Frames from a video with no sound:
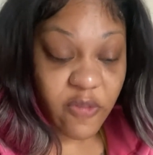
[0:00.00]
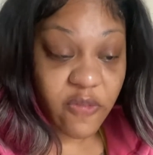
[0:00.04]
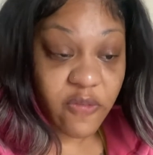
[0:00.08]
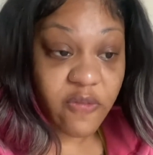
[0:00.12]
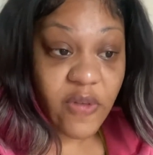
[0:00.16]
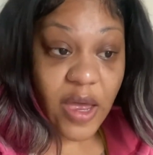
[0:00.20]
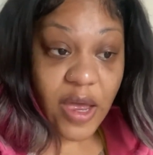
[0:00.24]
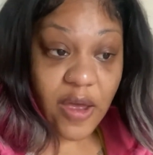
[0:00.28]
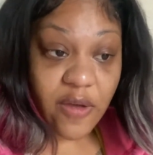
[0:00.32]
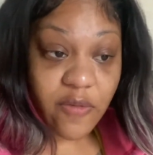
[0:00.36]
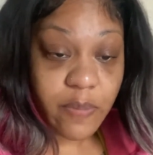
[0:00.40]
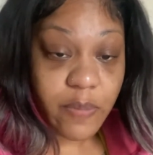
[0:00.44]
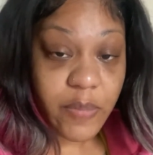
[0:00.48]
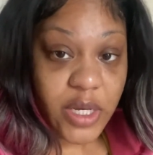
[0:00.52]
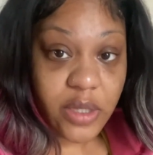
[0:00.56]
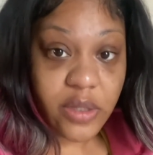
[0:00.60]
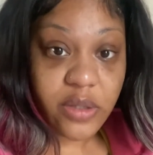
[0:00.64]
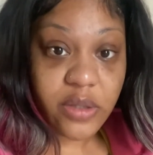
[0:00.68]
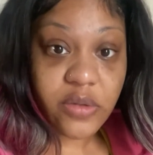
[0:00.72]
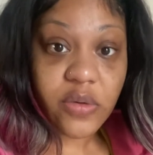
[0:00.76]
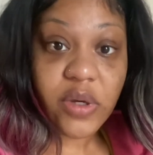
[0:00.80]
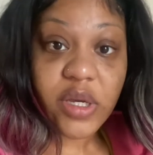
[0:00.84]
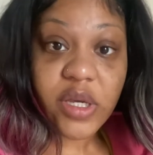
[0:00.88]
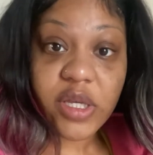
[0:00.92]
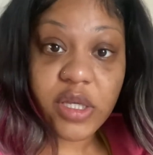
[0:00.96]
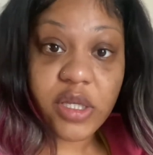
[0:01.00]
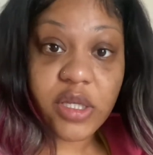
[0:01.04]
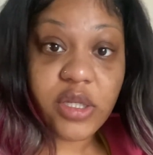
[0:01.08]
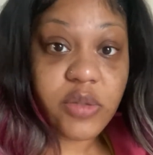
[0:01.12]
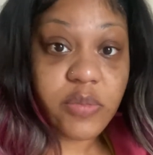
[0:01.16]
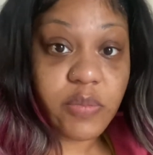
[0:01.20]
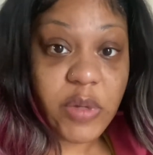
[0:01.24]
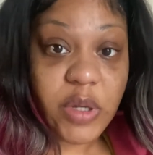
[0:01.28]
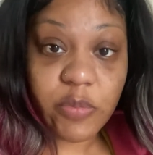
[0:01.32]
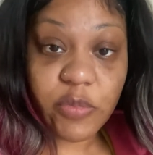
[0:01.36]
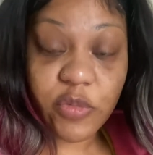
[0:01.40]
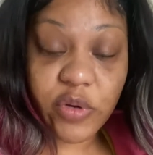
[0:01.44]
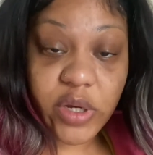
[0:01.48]
five minutes on each
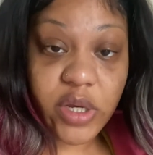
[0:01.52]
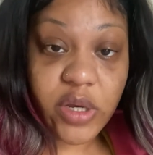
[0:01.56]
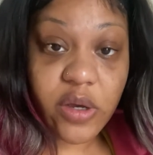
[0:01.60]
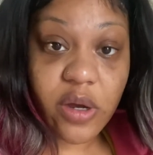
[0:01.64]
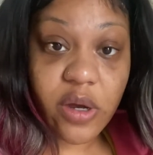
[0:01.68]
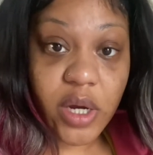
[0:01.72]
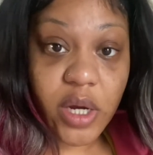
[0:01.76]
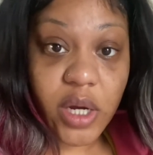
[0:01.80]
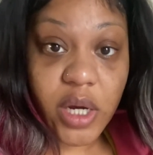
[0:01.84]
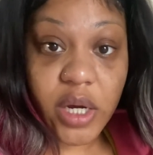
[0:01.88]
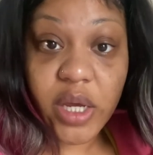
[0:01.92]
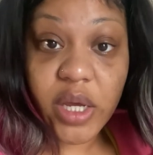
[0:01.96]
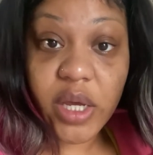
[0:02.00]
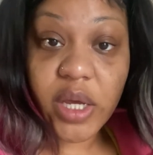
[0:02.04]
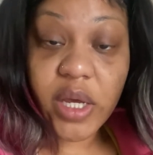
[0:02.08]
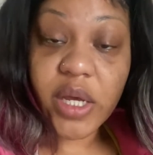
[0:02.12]
memory card